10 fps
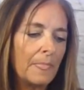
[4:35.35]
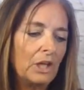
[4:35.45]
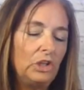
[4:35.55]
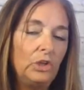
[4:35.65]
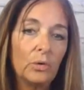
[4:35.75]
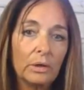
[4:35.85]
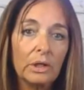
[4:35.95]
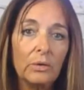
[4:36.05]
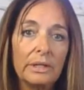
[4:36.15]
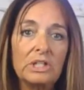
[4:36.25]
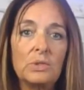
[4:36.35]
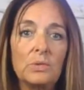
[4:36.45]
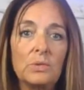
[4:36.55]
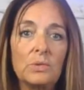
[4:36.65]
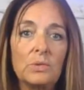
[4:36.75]
you're going to
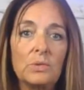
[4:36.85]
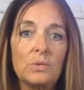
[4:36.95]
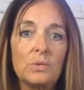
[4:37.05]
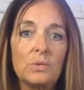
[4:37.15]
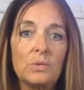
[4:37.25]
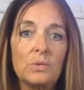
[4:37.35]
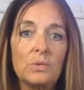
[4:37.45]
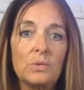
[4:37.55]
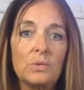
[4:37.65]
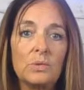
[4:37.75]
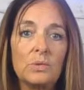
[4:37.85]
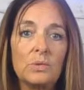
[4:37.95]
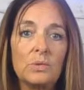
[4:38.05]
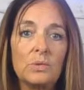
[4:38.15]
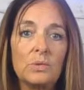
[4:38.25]
get an actual
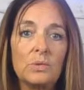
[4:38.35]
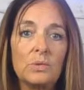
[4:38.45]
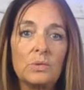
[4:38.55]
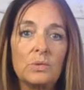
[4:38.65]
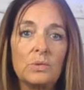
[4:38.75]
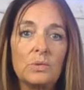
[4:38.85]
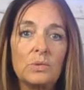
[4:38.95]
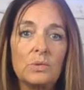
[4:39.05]
bill.